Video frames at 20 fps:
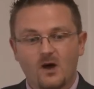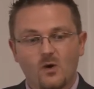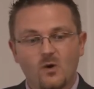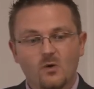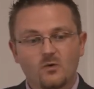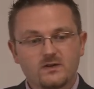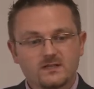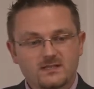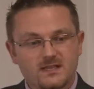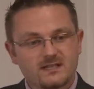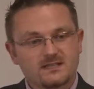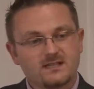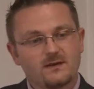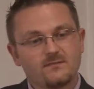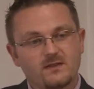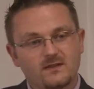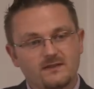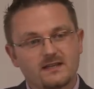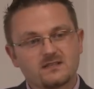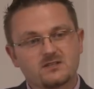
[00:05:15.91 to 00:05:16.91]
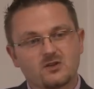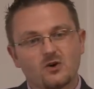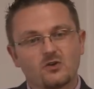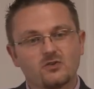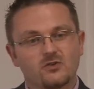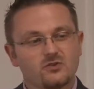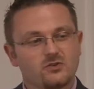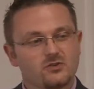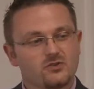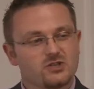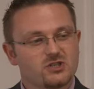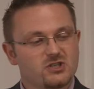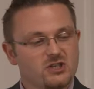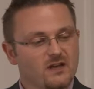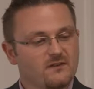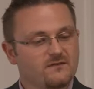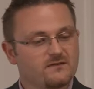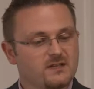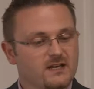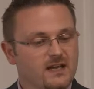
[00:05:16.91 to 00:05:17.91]
Or is there something that's gone on
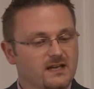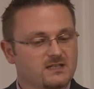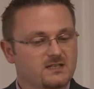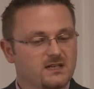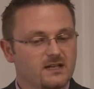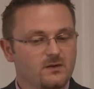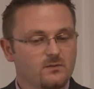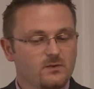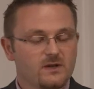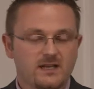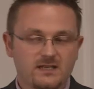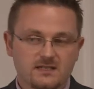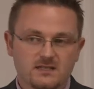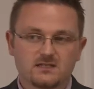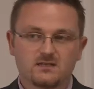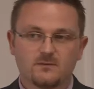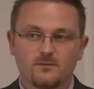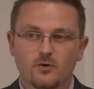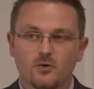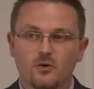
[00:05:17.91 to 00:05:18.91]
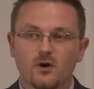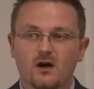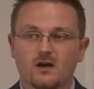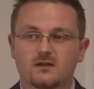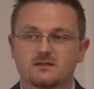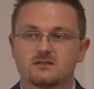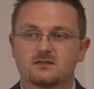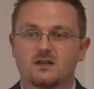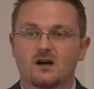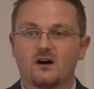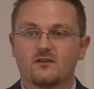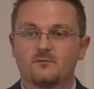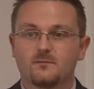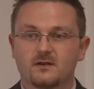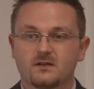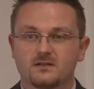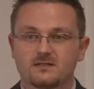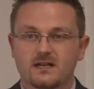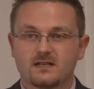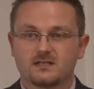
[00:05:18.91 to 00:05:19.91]
shift and actually we need to support our staff
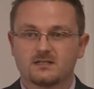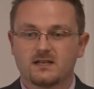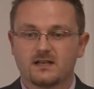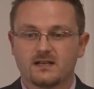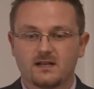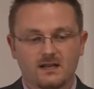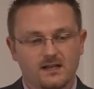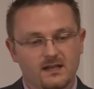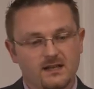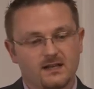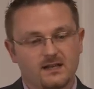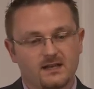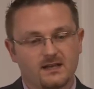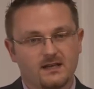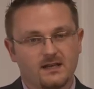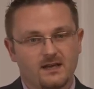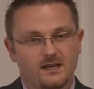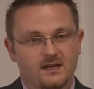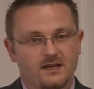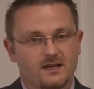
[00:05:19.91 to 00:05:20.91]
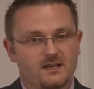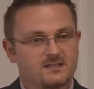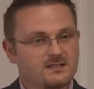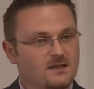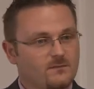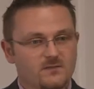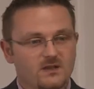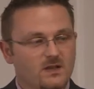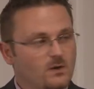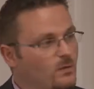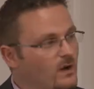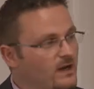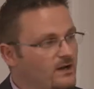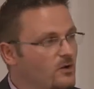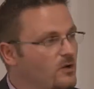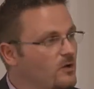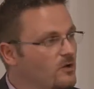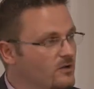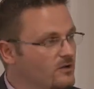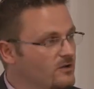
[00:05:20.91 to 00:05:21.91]
because actually clearly something went
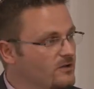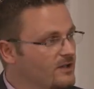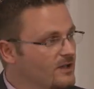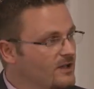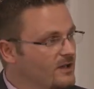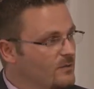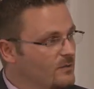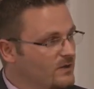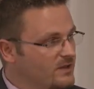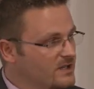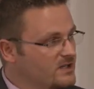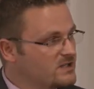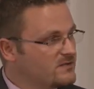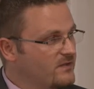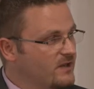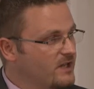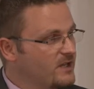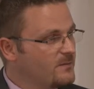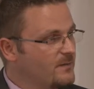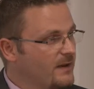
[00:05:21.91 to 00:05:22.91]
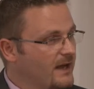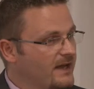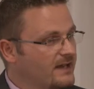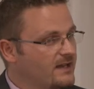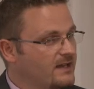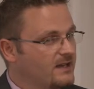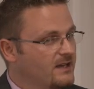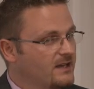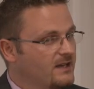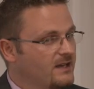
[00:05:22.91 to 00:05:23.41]
on with this feedback